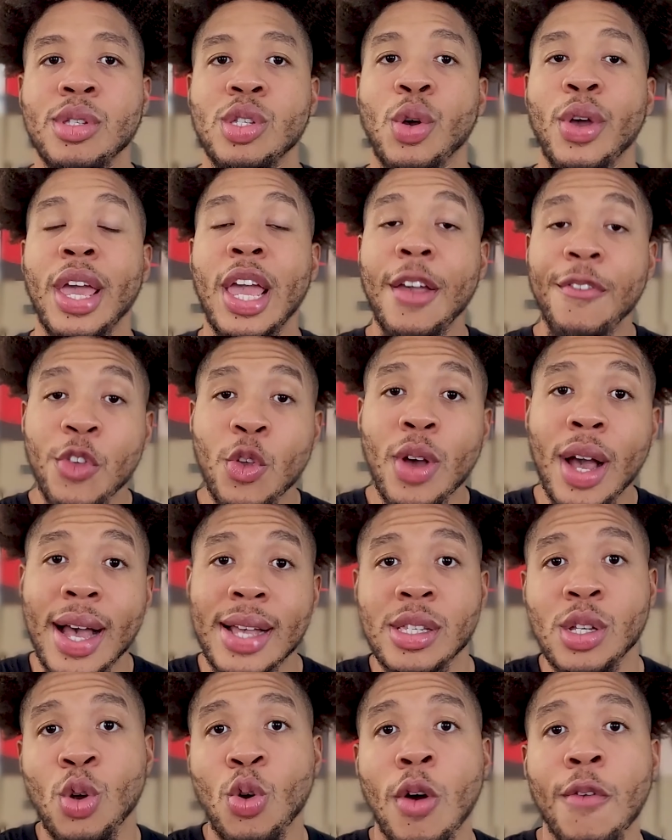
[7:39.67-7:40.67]
So if you
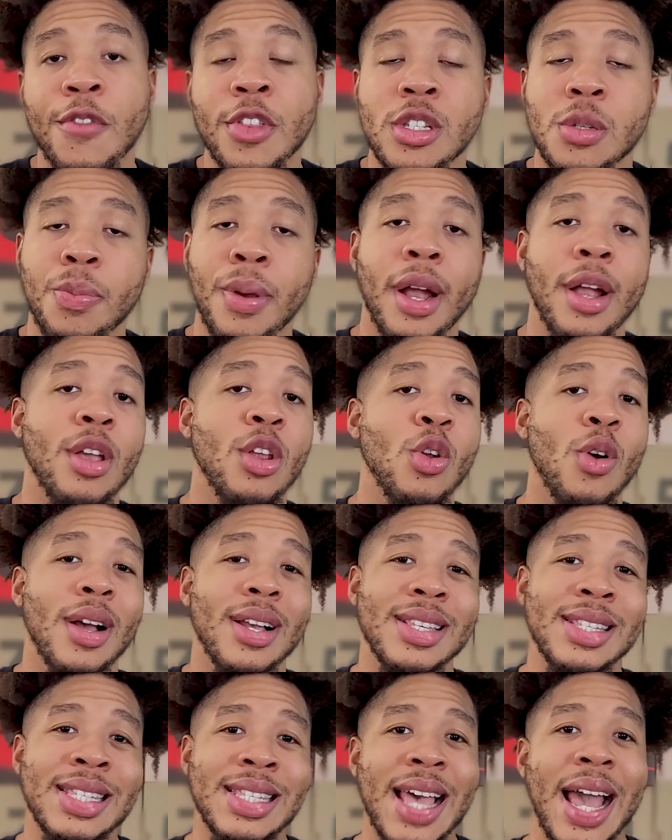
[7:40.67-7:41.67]
guys are going for this pair, you know
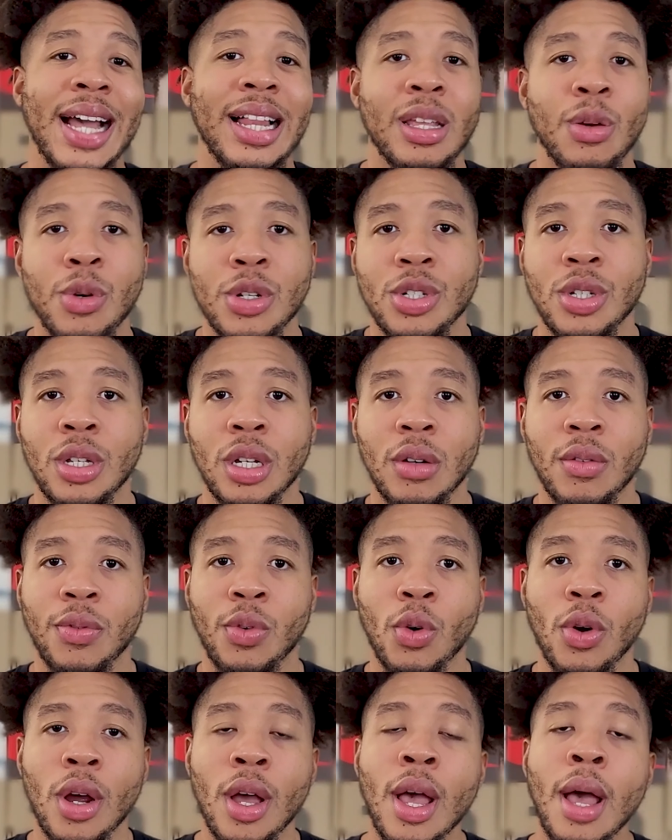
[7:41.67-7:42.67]
exactly what you're looking
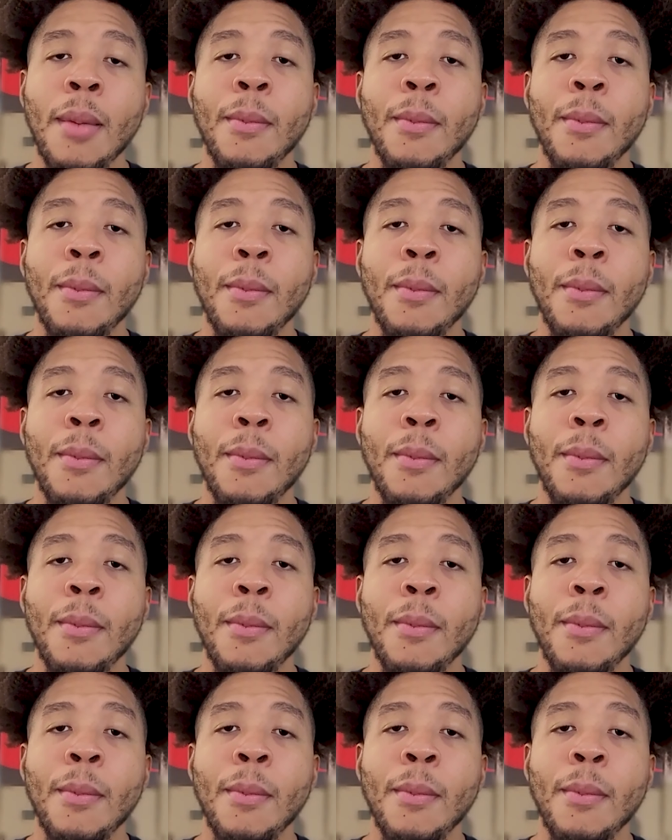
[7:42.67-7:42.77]
for.